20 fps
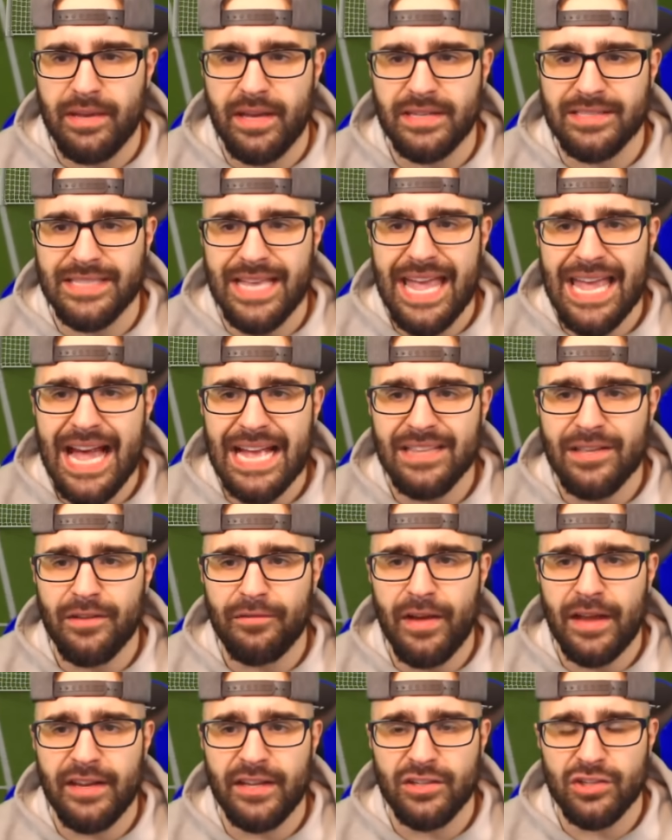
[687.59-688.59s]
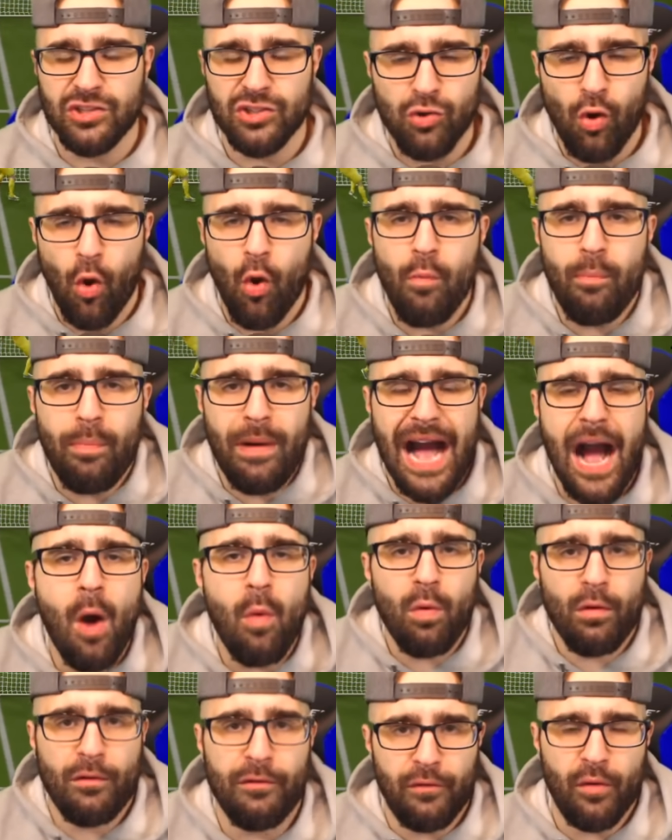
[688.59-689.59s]
Because A I defending so
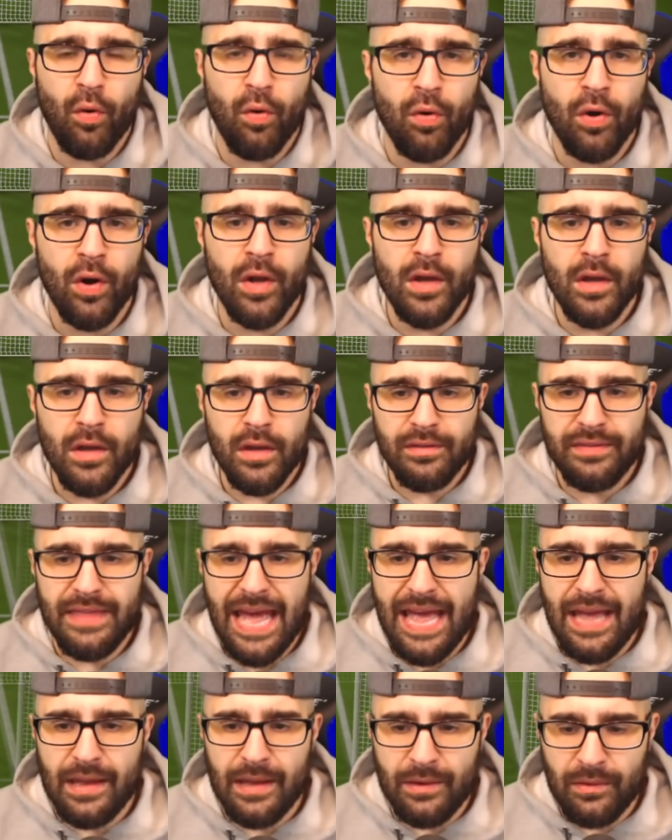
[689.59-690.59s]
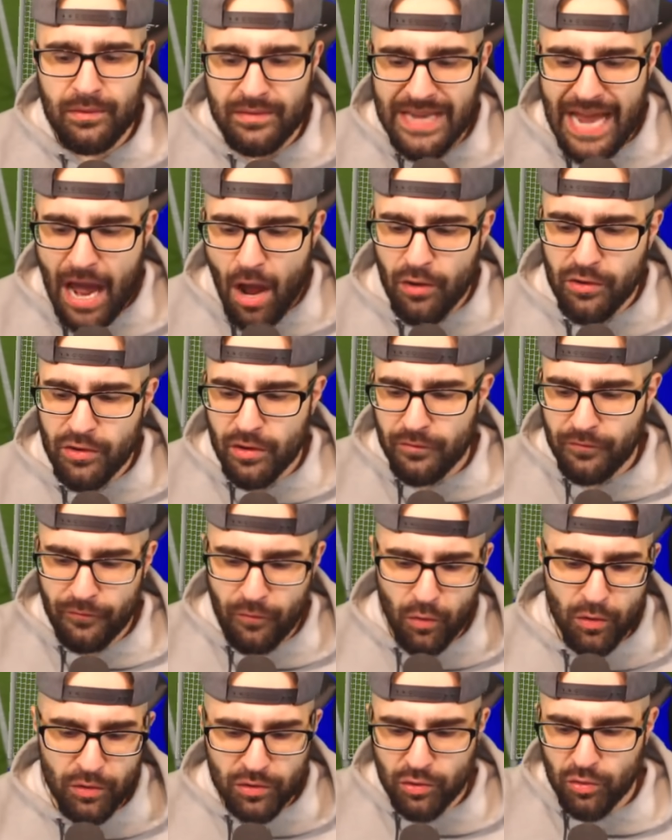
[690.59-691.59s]
powerful that now you're in
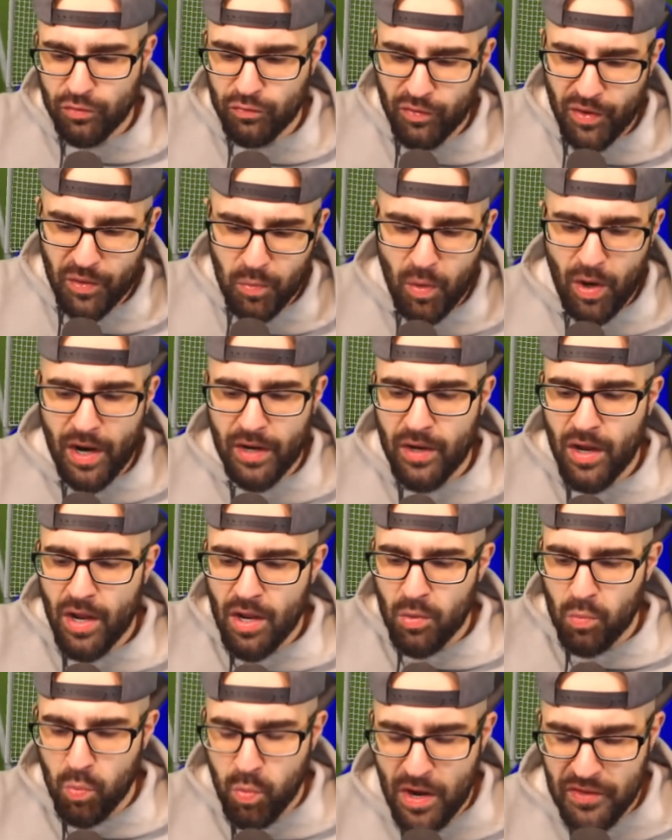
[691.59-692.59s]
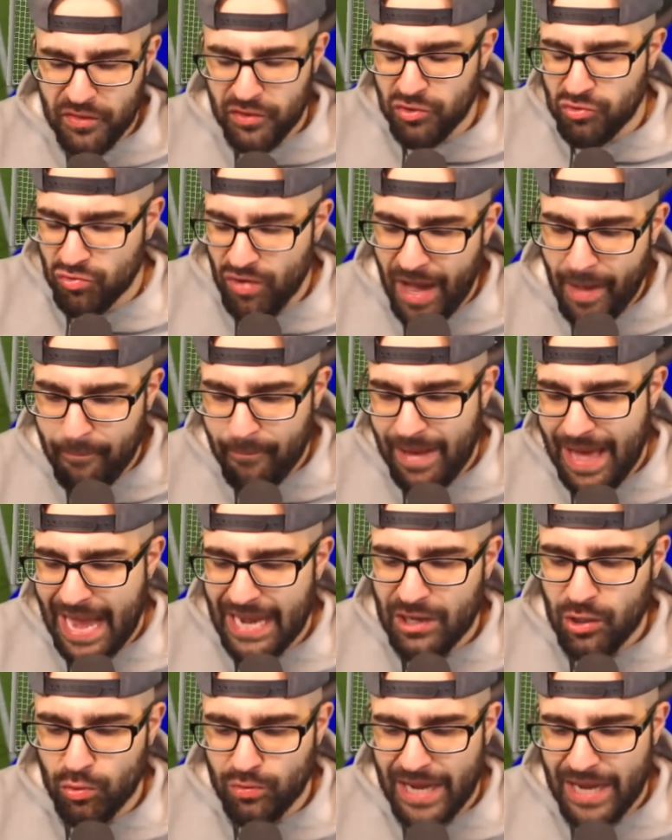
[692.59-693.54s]
four two three one with drop back.